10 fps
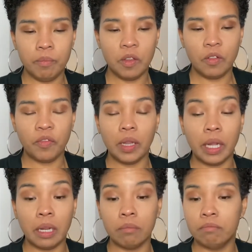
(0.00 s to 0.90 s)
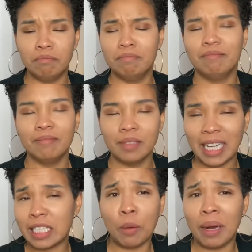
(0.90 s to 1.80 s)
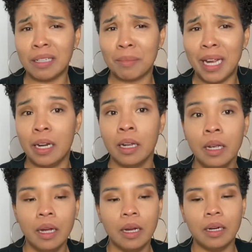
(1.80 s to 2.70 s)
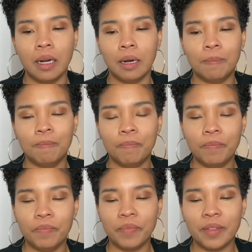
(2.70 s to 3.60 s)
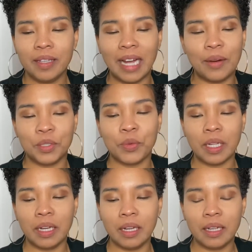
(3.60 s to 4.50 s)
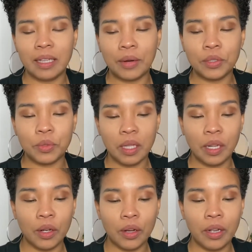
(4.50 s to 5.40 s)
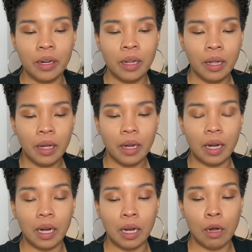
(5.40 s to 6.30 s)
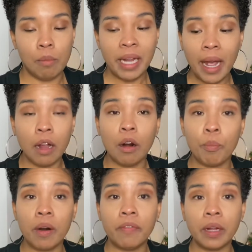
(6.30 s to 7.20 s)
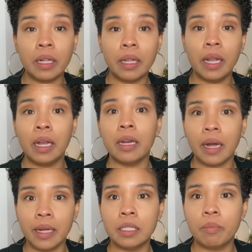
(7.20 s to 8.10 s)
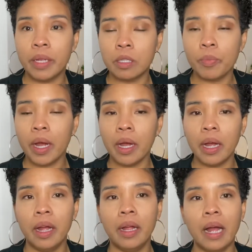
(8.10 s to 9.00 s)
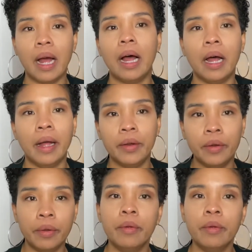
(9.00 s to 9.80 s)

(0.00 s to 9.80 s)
filling, that's how pies are made. That was really good. Yeah, a perfectly nice mince pie and